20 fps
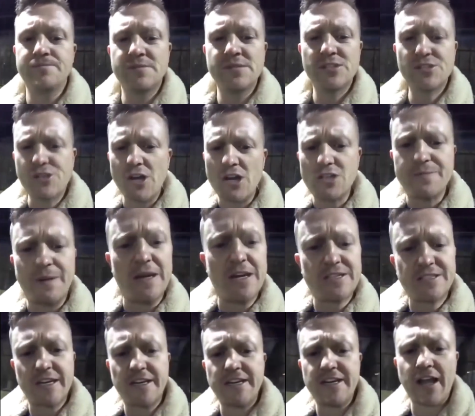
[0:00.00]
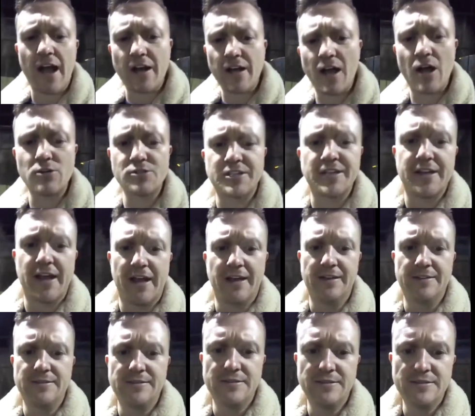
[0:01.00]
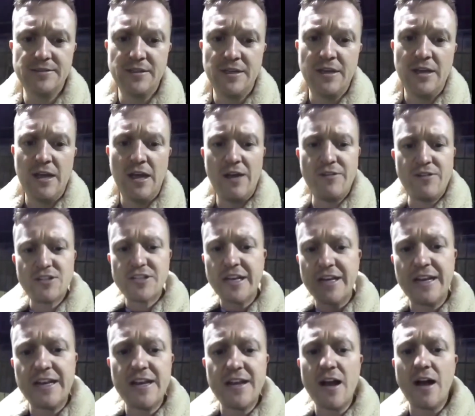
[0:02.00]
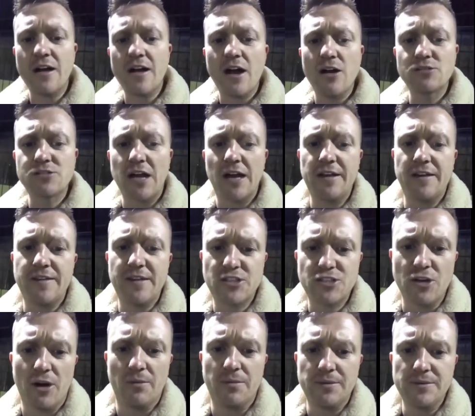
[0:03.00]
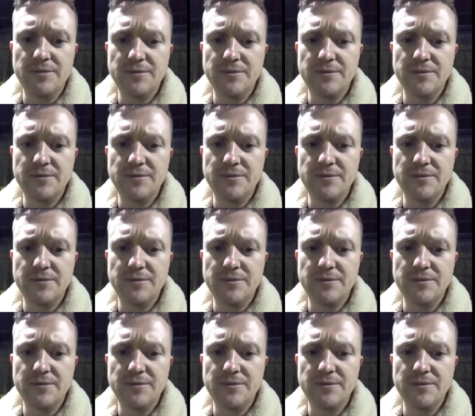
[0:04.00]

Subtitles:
excuse me, you seen any young girls in there? Have you seen any young girls going in this shop?